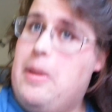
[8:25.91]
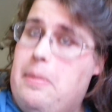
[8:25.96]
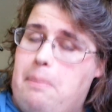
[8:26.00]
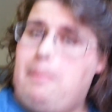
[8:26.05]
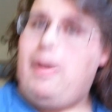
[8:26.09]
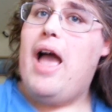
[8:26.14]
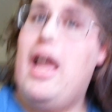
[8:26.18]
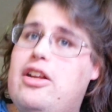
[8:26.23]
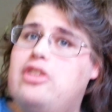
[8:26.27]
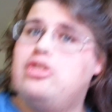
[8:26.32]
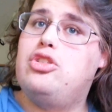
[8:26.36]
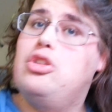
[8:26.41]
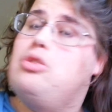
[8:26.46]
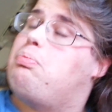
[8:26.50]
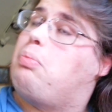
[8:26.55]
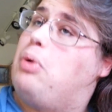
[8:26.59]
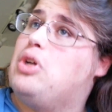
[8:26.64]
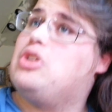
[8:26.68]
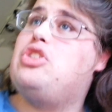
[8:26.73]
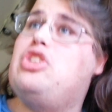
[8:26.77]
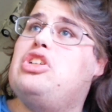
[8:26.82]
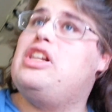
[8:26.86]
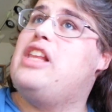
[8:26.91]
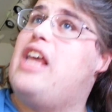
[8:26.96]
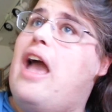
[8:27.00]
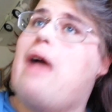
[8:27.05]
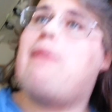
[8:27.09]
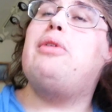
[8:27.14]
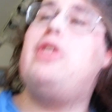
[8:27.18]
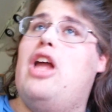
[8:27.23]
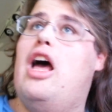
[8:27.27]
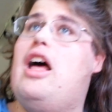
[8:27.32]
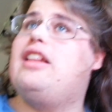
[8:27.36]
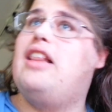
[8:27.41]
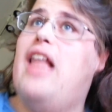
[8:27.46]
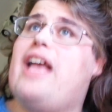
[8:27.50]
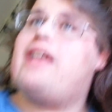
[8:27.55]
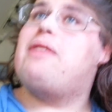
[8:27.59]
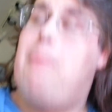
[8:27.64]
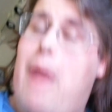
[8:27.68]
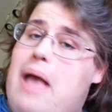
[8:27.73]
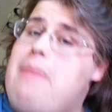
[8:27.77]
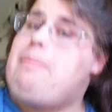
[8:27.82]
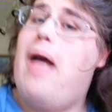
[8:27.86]
mind you, personally I would not
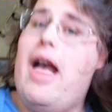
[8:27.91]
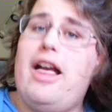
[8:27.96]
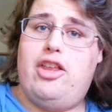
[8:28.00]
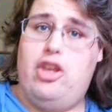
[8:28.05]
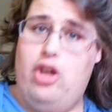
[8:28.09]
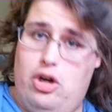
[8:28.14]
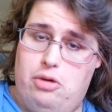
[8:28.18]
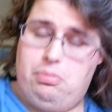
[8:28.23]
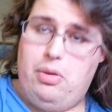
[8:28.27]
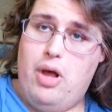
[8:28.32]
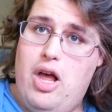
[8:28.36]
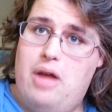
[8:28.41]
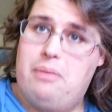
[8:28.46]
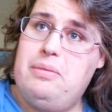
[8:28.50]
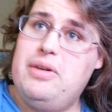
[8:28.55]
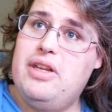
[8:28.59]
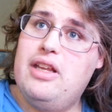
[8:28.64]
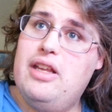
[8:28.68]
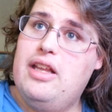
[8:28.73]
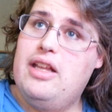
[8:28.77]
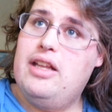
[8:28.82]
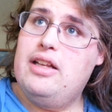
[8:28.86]
like my backyard bombed.